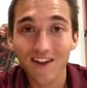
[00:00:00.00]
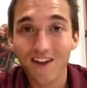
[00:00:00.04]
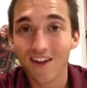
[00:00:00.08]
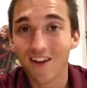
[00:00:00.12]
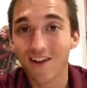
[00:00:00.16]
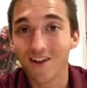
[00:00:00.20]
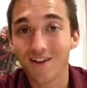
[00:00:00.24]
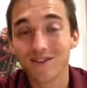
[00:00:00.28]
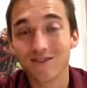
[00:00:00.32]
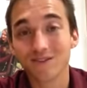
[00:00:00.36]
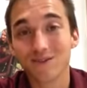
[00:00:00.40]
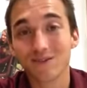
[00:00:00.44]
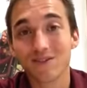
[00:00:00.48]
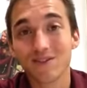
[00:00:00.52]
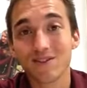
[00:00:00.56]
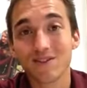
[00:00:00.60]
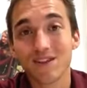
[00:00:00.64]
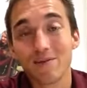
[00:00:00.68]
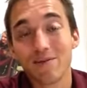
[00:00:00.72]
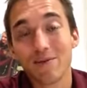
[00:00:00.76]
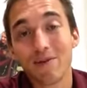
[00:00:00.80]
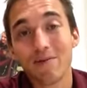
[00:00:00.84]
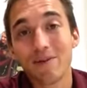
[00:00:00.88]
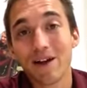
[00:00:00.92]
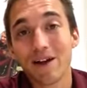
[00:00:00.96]
And also in the
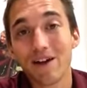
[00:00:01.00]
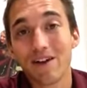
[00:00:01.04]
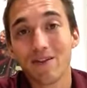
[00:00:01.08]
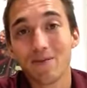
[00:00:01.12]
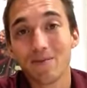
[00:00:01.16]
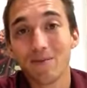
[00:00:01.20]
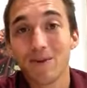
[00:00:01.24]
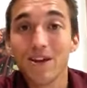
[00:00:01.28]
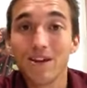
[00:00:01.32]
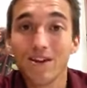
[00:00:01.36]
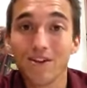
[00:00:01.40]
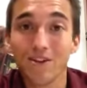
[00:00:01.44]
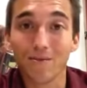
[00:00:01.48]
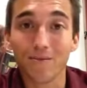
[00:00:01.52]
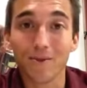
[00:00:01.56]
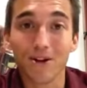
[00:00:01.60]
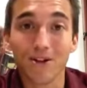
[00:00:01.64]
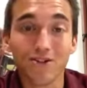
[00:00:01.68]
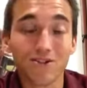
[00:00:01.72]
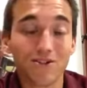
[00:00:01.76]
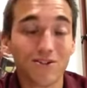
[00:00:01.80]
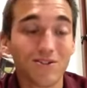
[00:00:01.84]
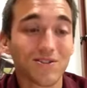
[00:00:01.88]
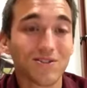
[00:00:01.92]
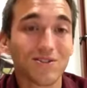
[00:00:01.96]
summer, I'm not going to be here
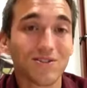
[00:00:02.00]
much.